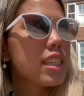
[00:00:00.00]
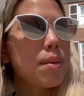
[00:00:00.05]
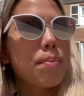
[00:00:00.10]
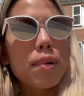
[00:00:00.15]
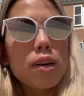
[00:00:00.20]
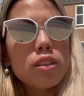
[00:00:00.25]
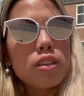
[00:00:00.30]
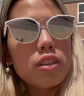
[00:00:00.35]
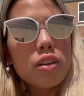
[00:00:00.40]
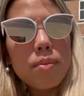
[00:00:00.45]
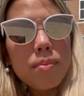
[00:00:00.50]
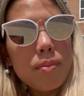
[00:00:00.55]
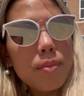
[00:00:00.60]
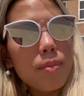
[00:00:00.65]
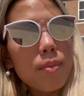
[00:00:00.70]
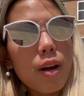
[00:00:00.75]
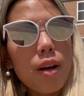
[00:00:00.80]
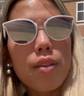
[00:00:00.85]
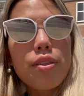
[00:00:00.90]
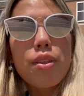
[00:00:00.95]
The most
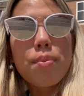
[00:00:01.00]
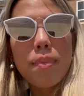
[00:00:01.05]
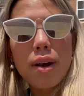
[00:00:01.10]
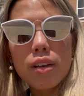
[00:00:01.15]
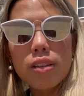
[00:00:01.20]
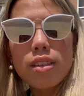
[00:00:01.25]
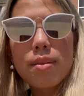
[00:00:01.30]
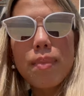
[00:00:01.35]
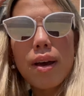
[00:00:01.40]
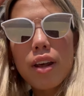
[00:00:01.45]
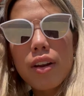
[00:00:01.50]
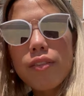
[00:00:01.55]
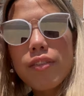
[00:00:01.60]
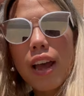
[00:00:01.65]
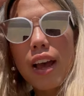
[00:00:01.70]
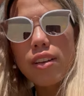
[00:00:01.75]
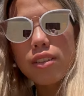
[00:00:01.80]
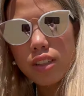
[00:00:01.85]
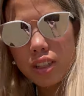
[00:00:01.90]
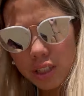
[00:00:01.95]
the most amount of
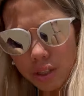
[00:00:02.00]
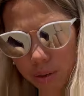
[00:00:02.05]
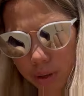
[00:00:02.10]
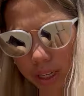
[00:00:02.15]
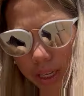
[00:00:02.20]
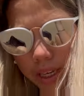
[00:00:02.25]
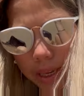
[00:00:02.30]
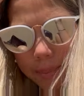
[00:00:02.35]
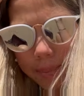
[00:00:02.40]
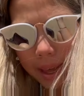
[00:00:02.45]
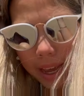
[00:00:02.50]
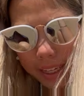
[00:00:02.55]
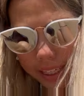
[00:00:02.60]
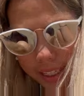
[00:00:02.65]
houses you can get back